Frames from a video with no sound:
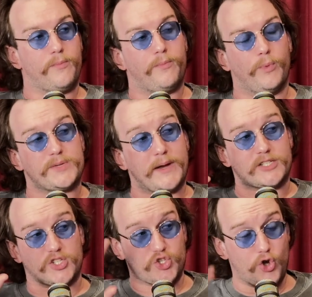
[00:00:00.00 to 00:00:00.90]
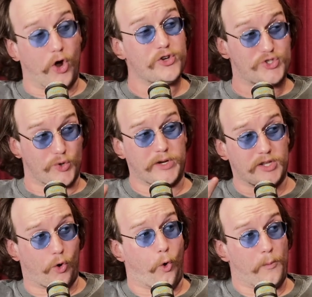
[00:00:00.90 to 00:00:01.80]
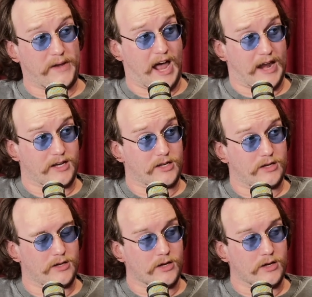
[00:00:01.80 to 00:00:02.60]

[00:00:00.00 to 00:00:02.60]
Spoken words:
Which means it's not doing the core mechanic